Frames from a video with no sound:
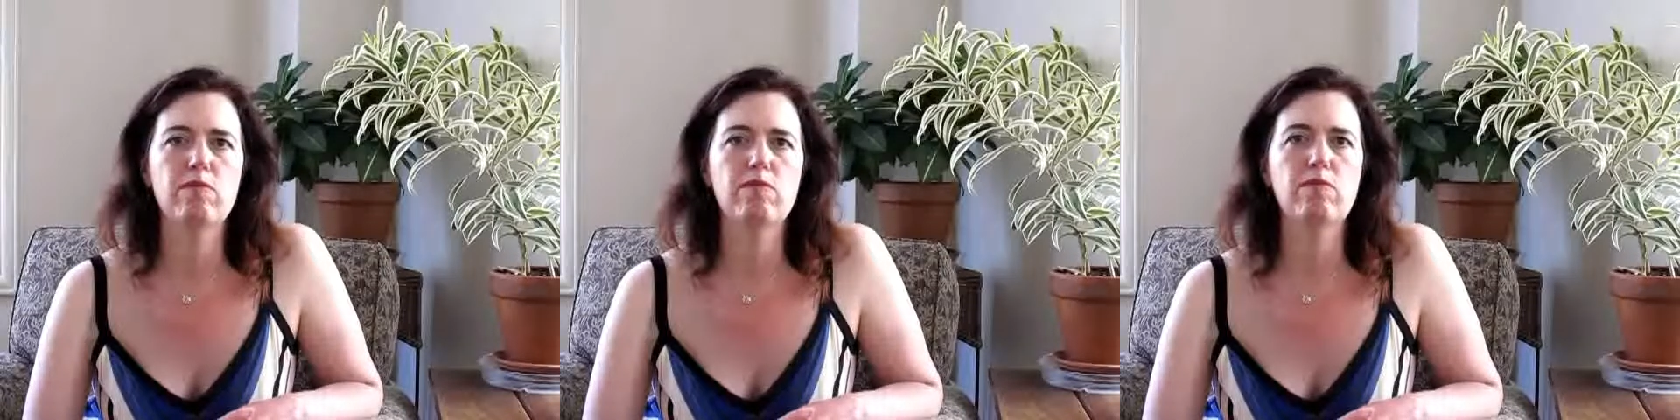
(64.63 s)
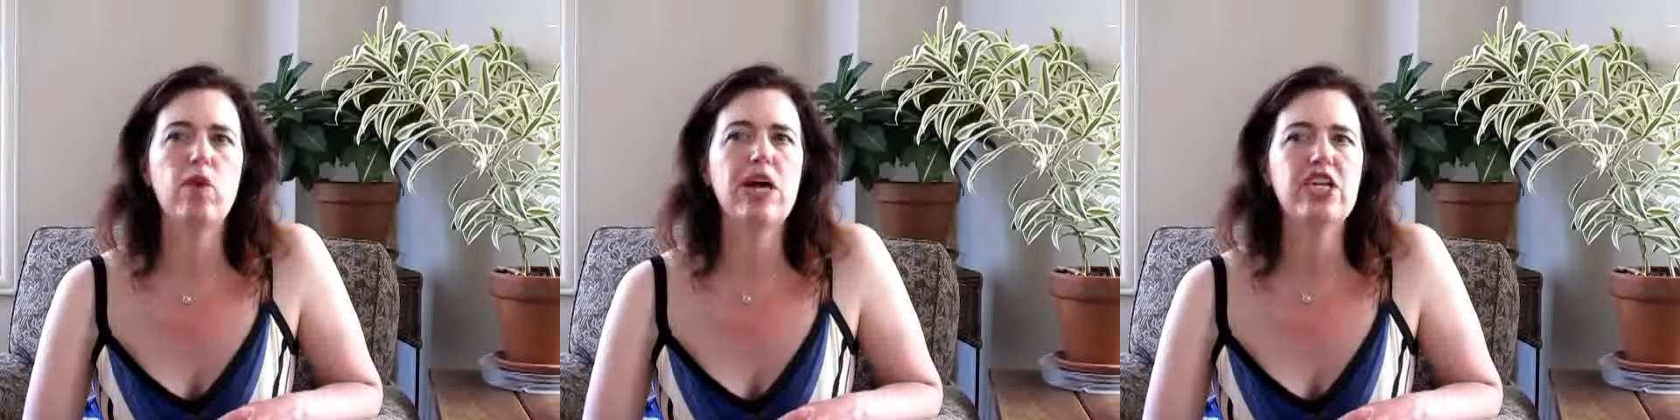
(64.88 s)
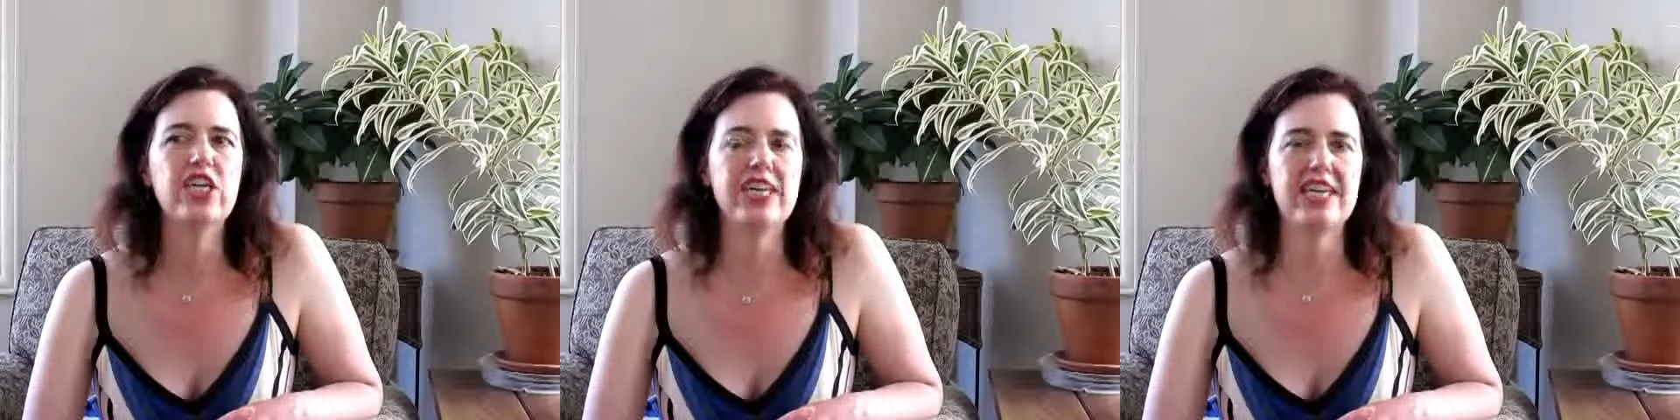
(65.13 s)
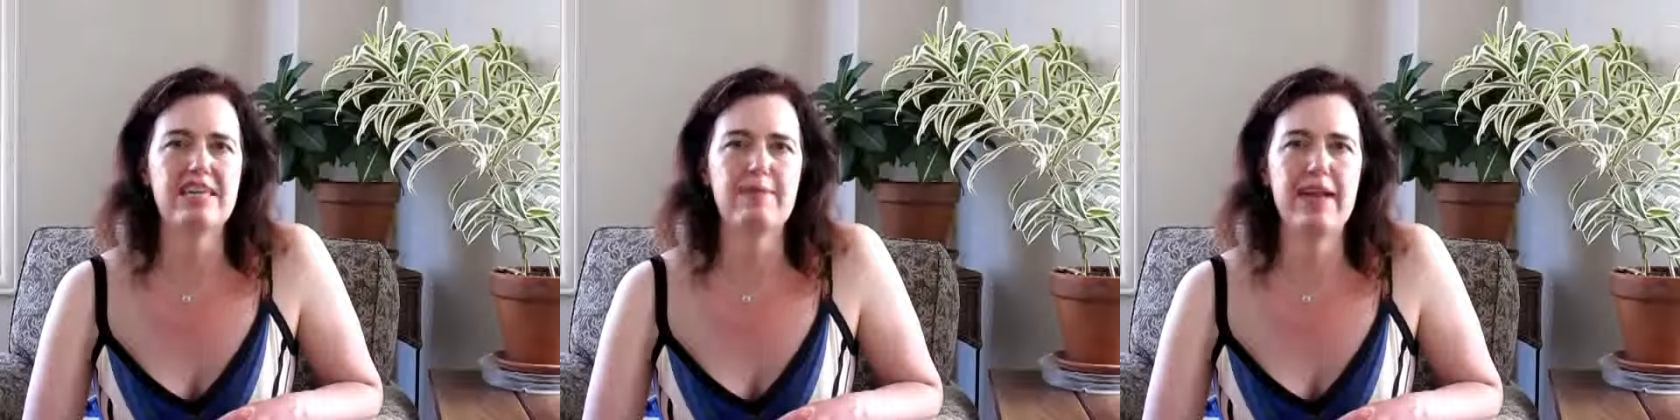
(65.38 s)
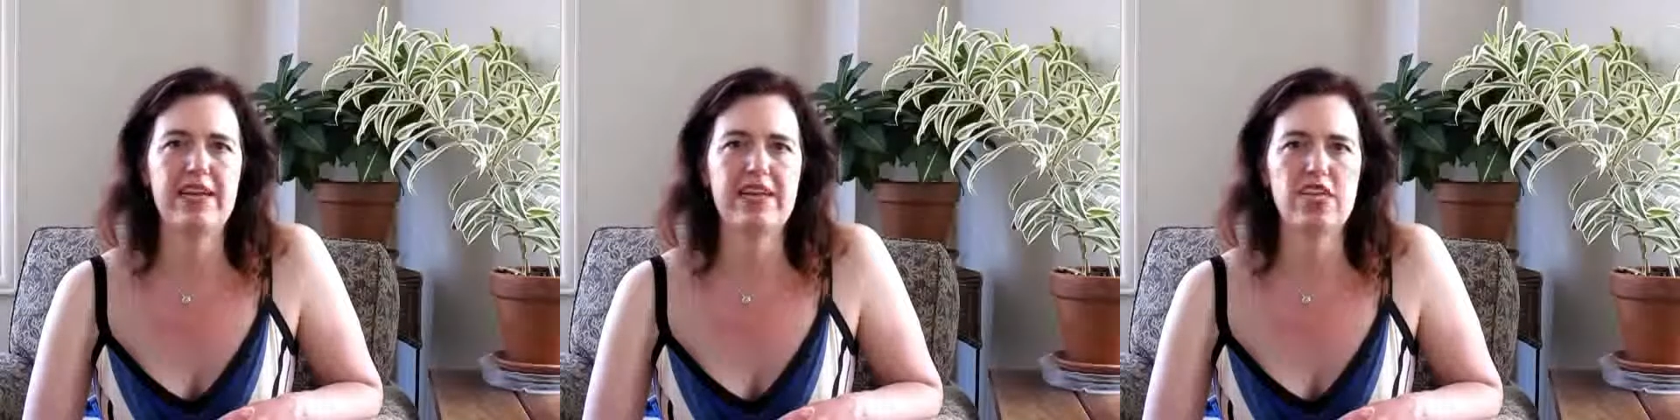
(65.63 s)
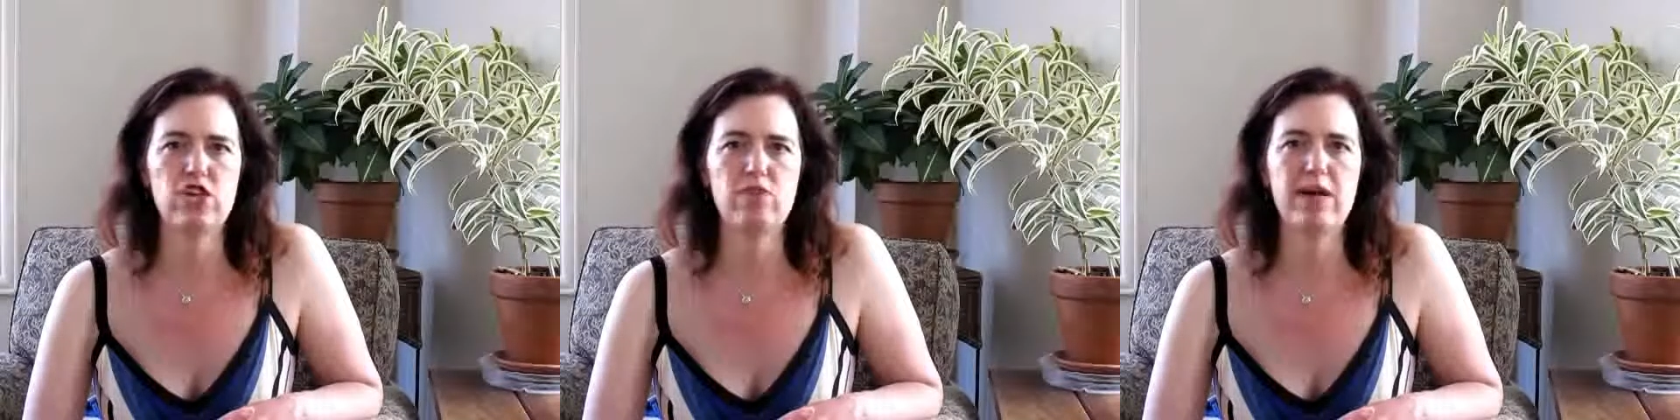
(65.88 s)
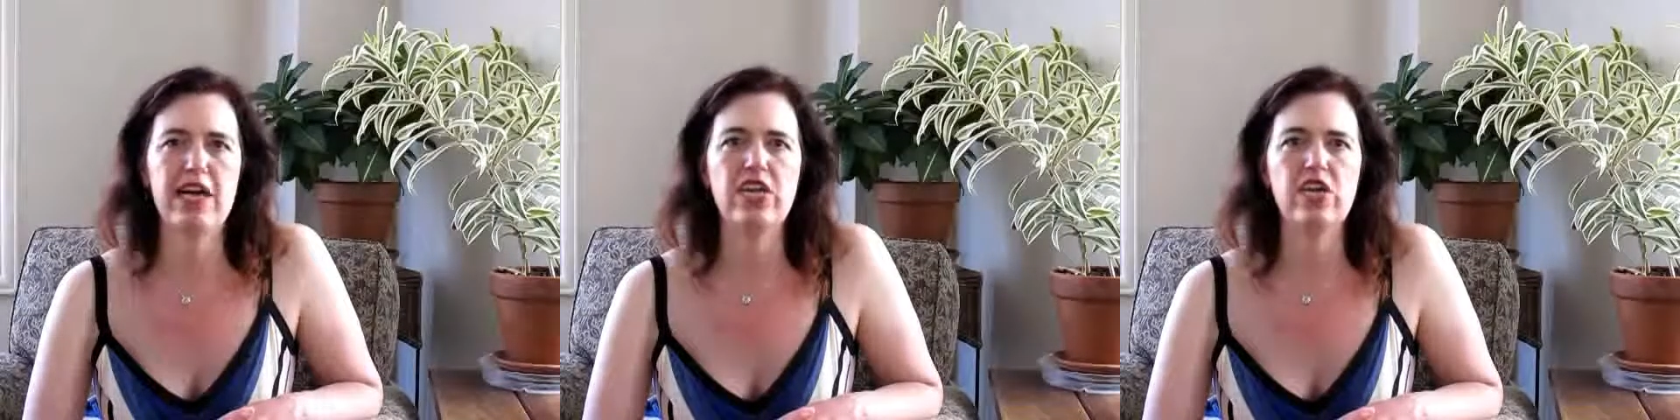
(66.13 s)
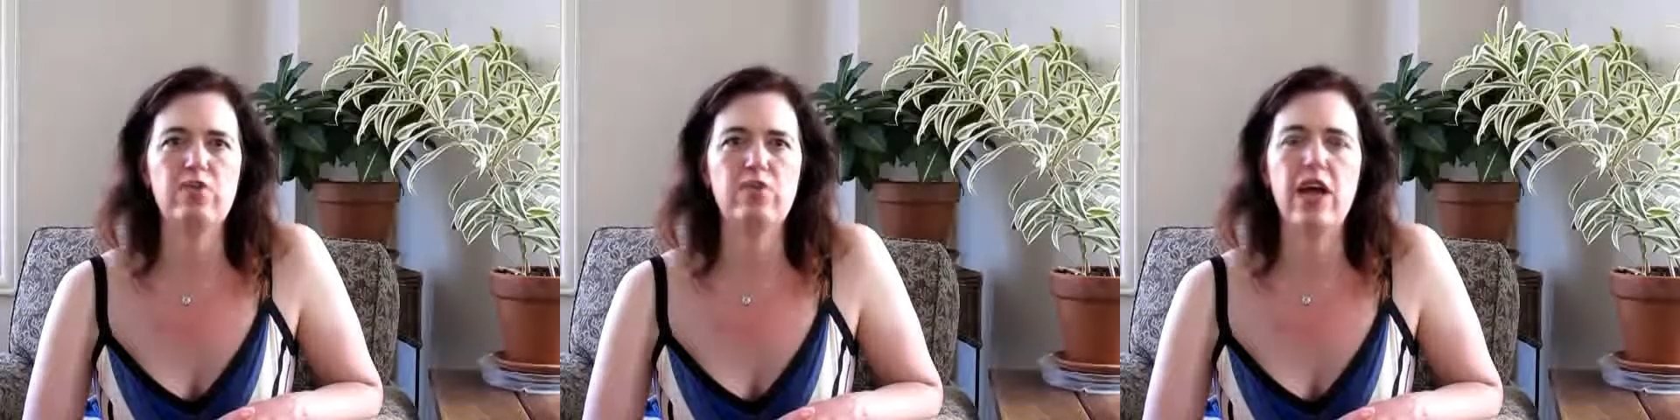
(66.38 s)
Prussia expanding too much,